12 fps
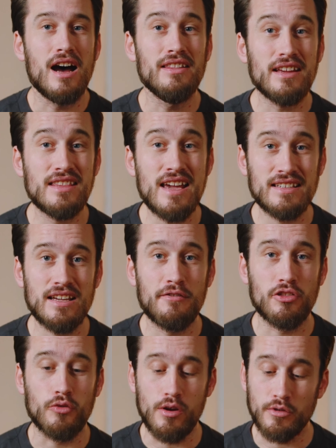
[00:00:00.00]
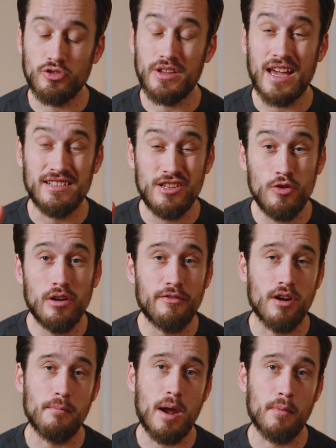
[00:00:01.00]
Unlike the A7 III, which only had 2
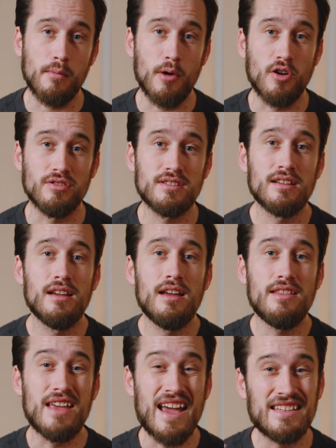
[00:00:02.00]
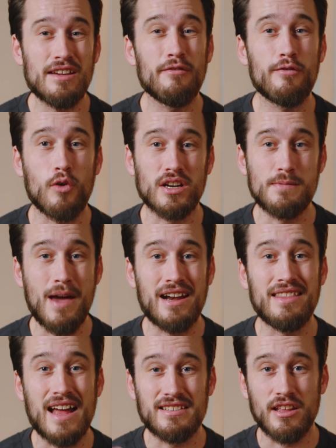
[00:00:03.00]
different memory modes, the A7 IV
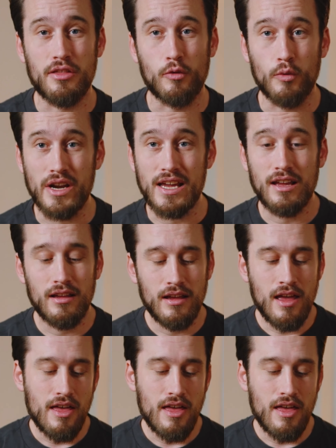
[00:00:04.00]
expanded that to 3.